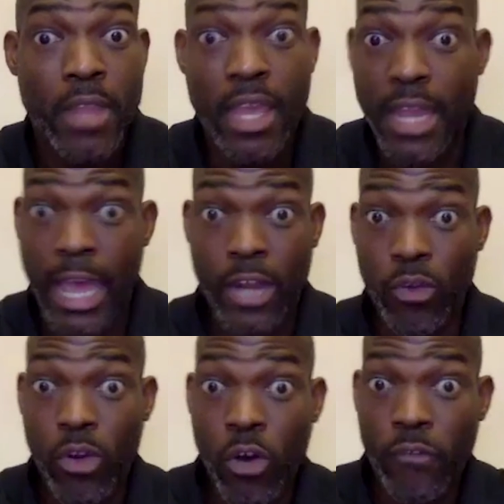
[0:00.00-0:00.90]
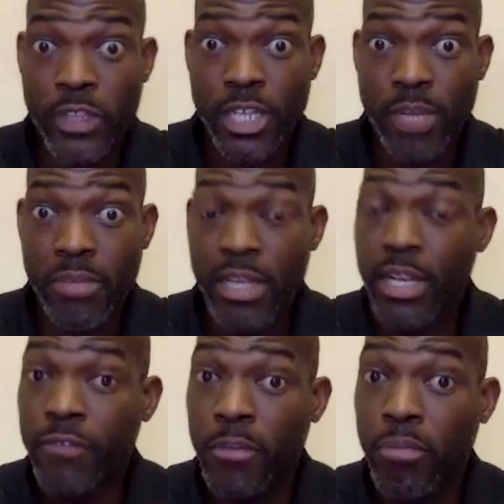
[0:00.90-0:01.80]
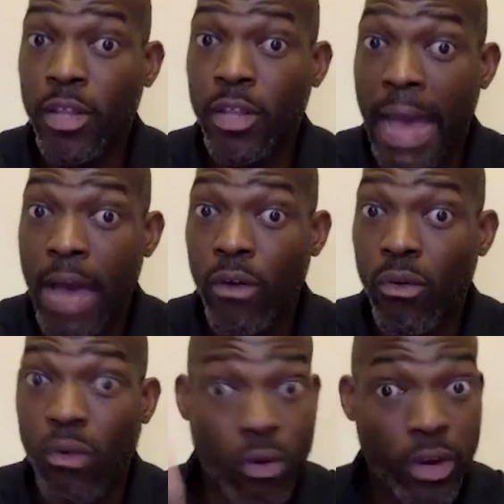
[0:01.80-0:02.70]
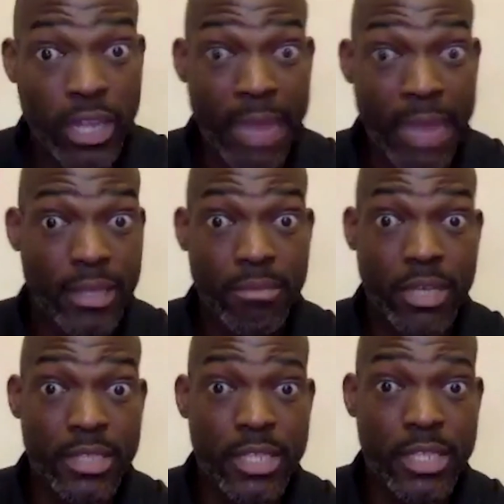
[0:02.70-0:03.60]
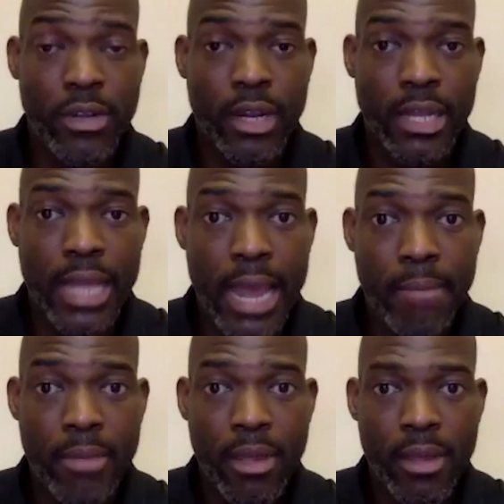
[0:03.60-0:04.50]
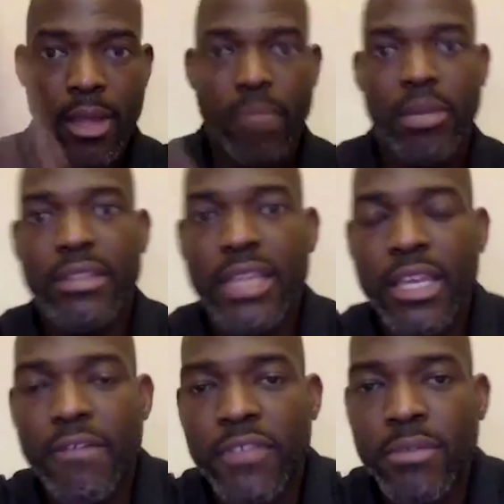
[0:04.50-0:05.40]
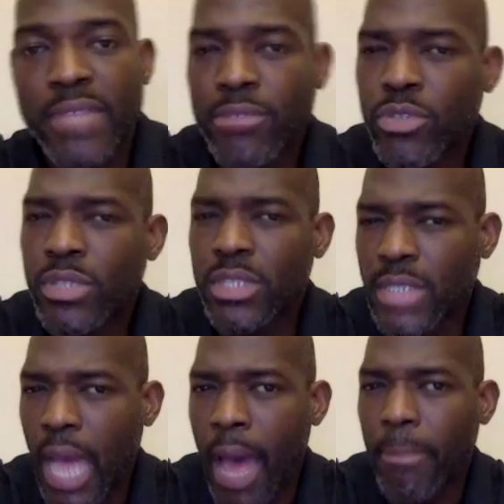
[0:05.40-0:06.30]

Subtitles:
And I don't know if it's going to be enough to pull them out or make them continue their climb. But I think if sometimes you can stop